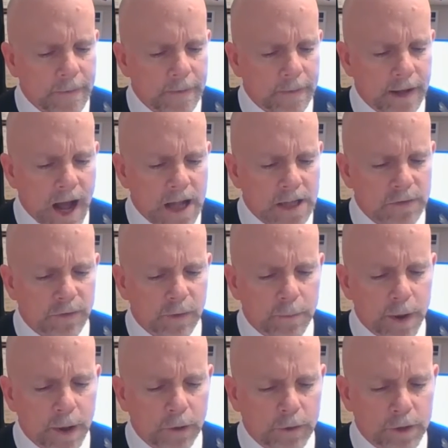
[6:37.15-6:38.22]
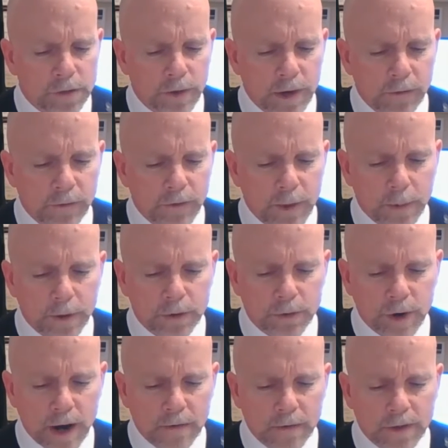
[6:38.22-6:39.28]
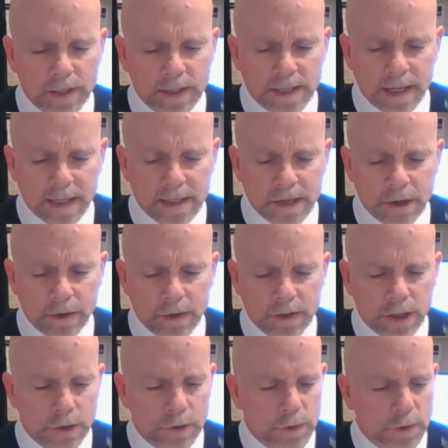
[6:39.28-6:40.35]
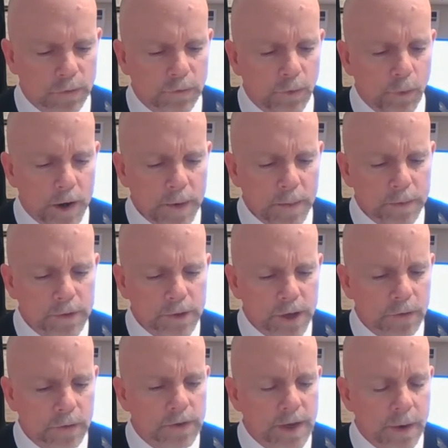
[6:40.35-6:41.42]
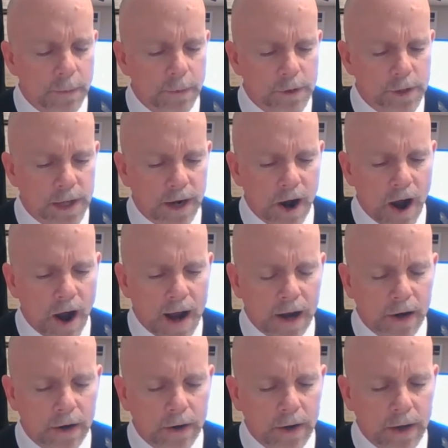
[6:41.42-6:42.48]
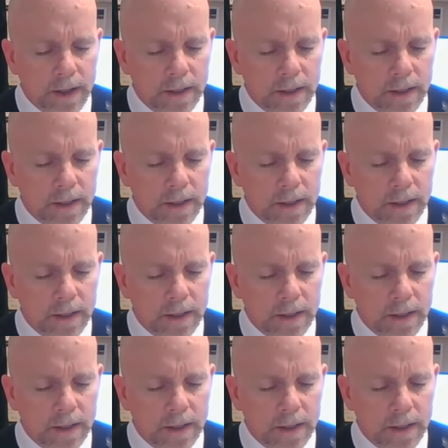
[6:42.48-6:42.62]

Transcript: The odds of a belt-restrained female driver sustaining serious injuries is 47% higher